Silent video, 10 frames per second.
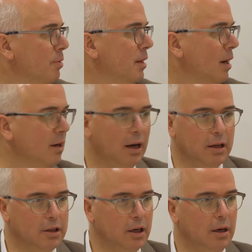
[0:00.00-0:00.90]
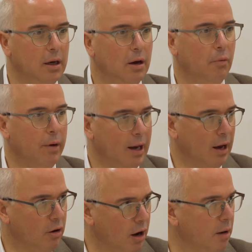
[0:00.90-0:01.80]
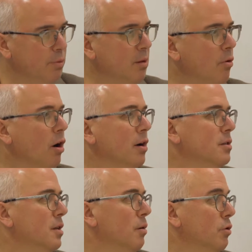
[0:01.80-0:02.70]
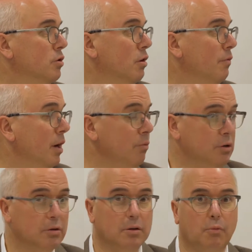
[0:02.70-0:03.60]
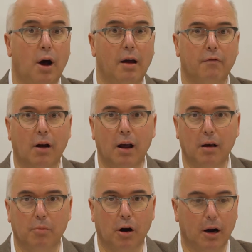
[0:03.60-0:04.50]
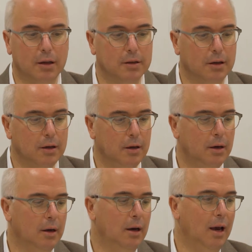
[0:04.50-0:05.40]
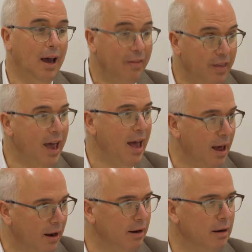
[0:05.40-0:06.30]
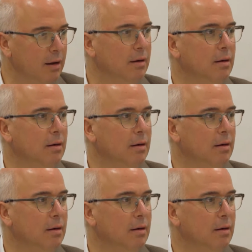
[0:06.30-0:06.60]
up in the technology. We got caught up in the markets they were serving, which was a wide variety of markets. And then